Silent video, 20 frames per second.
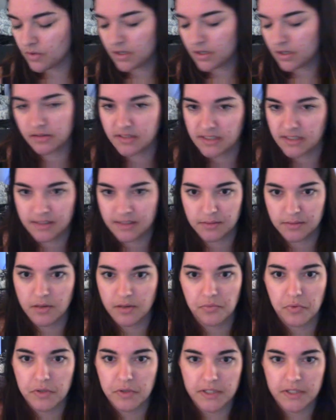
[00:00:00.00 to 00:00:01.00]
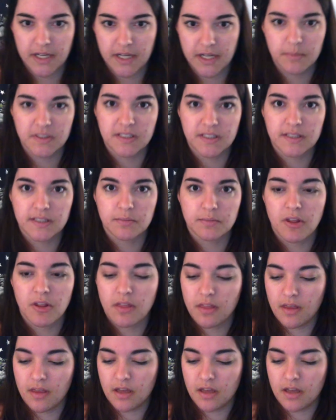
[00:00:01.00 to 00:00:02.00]
used this 3 or 4 times this month.
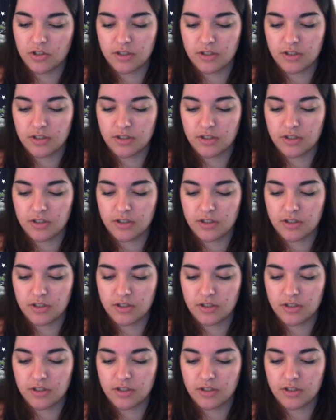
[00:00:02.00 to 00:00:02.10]
I